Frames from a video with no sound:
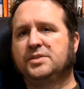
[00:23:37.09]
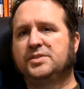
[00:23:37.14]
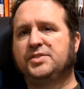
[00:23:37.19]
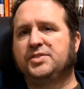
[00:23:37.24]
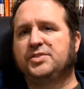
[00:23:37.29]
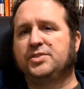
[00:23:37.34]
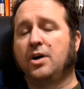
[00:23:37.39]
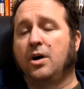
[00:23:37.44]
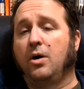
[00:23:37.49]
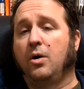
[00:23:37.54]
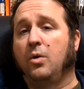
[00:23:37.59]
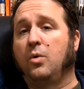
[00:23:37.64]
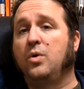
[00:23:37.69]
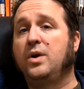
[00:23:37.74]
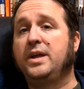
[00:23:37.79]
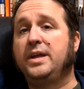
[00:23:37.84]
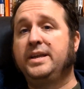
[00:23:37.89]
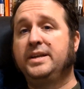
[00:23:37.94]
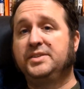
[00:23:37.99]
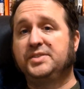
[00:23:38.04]

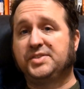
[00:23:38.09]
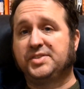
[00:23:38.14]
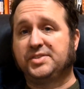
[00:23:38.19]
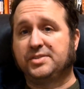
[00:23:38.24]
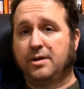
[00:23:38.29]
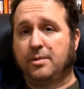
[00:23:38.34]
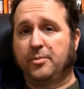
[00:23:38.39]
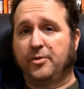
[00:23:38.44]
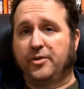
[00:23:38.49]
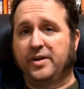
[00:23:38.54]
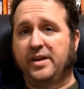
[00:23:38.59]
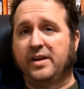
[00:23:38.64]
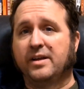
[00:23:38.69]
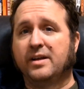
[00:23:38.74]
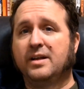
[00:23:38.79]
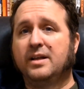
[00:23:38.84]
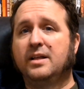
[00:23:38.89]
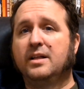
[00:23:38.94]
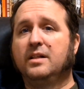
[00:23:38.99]
So, in summary,